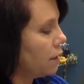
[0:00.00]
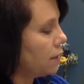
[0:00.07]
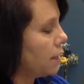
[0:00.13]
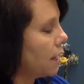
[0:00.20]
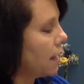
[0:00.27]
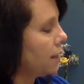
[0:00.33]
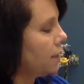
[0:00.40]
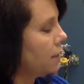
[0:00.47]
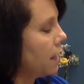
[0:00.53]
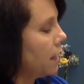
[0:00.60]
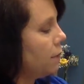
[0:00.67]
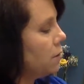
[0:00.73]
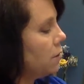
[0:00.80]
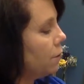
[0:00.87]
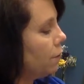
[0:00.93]
10
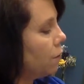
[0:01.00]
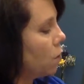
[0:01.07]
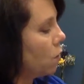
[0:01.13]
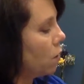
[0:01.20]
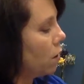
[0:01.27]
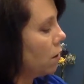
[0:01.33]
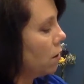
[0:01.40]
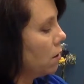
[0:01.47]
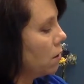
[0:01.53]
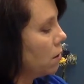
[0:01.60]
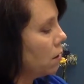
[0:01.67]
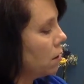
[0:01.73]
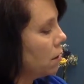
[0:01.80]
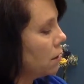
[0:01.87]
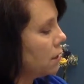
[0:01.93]
times 4,
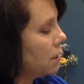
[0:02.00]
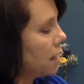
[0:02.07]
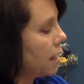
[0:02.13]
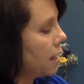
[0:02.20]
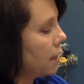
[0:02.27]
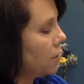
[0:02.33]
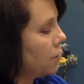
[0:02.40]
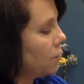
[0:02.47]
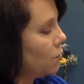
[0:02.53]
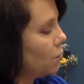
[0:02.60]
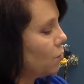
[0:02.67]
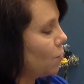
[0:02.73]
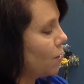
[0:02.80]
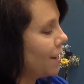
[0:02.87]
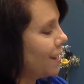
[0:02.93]
10,
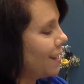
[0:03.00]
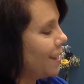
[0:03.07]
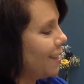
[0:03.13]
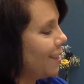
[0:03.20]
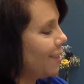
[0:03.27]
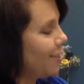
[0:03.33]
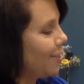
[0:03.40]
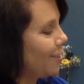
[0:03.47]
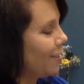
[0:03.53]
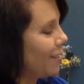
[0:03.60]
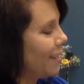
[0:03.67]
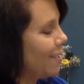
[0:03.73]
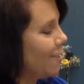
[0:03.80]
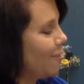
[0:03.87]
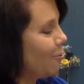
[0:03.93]
20,
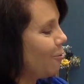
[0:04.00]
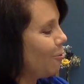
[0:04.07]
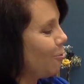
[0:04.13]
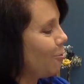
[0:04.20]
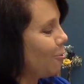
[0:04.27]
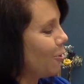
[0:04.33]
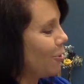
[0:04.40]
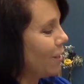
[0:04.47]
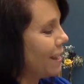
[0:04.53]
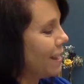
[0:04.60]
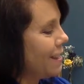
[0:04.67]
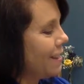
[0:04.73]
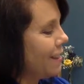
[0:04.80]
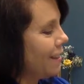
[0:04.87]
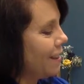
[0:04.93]
30,
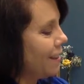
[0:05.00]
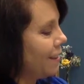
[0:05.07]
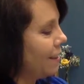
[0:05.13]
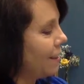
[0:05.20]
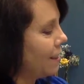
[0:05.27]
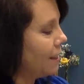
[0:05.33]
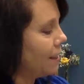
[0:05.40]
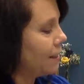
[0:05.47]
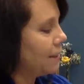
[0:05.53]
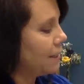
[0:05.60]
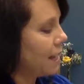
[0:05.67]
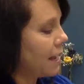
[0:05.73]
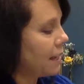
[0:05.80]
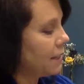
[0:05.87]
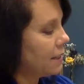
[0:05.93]
40.
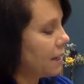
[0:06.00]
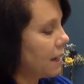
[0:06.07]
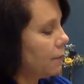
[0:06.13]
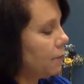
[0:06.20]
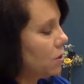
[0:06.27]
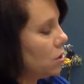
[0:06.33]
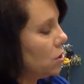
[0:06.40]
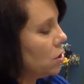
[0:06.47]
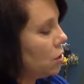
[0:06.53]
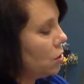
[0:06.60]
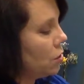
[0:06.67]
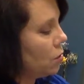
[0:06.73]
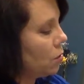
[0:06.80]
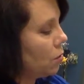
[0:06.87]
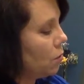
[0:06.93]
10 times
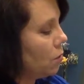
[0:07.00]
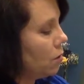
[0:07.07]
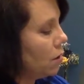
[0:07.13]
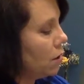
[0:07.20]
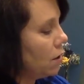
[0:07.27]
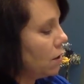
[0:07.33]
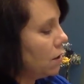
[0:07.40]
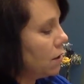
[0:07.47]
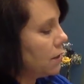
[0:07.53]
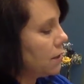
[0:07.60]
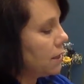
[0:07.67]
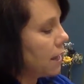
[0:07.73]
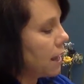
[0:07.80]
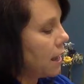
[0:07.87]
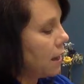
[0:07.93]
2,
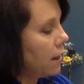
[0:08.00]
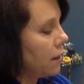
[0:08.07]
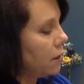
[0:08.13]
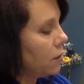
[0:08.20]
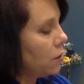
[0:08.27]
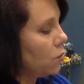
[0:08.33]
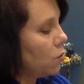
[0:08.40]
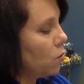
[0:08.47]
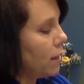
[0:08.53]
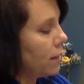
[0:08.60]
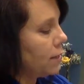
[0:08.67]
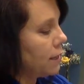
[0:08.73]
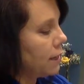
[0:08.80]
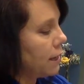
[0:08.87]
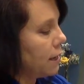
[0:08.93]
10,
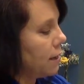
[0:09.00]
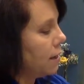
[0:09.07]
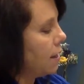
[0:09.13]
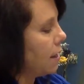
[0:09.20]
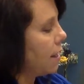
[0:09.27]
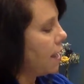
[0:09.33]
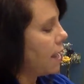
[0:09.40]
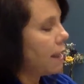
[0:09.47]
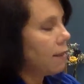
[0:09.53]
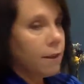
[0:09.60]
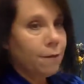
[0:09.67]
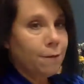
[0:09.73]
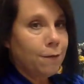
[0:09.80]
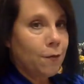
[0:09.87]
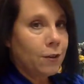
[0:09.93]
20. And
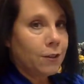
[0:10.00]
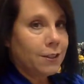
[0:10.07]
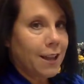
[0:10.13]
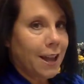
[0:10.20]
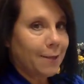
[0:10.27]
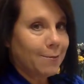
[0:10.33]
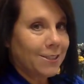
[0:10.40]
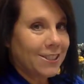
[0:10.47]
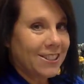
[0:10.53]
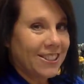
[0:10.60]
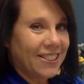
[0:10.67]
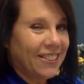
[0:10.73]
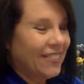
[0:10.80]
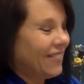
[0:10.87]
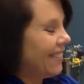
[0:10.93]
then 4 times
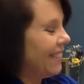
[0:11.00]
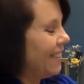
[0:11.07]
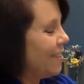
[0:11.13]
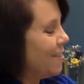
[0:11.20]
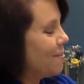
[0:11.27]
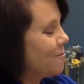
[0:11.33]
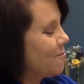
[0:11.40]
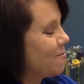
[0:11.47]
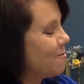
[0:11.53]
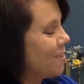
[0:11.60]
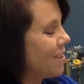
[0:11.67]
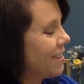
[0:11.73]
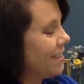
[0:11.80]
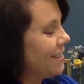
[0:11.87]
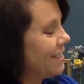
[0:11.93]
2.
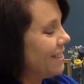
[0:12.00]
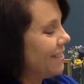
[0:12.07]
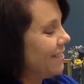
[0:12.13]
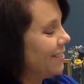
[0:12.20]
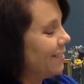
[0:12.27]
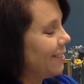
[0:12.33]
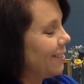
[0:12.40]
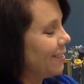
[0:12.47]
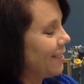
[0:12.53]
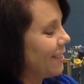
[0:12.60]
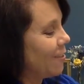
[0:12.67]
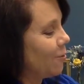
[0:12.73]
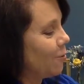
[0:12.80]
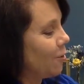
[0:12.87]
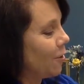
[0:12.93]
1, 2,
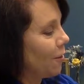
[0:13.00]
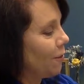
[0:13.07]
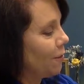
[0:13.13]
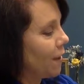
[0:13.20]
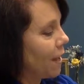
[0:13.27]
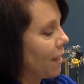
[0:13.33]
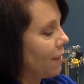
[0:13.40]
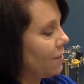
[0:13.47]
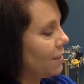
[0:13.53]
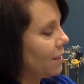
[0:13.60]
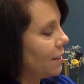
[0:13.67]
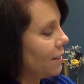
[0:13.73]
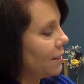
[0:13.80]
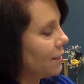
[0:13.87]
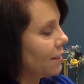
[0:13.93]
3, 4, 5,
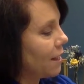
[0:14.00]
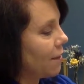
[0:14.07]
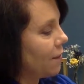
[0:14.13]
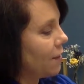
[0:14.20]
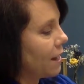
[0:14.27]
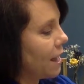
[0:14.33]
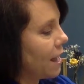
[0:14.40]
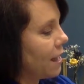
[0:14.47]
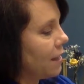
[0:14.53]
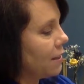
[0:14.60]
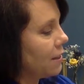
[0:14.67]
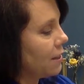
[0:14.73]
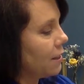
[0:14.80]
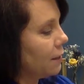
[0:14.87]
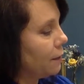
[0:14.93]
6, 7,
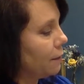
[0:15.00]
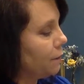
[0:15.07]
8.